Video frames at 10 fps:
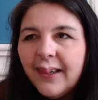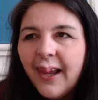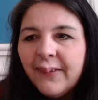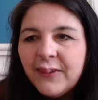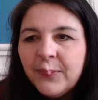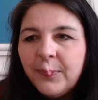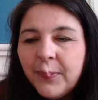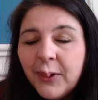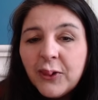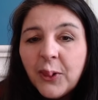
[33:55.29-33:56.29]
I have to
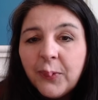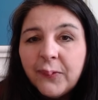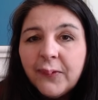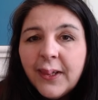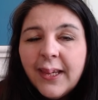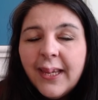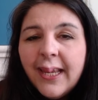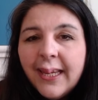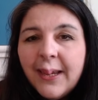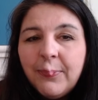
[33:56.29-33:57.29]
be on top of
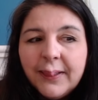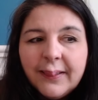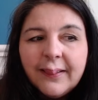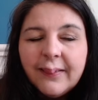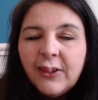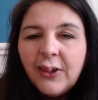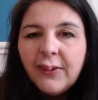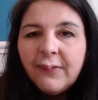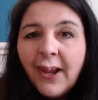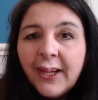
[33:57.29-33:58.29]
keeping, the
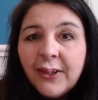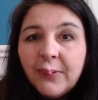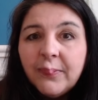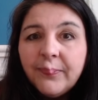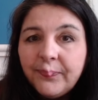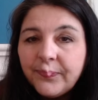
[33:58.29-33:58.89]
vacuum,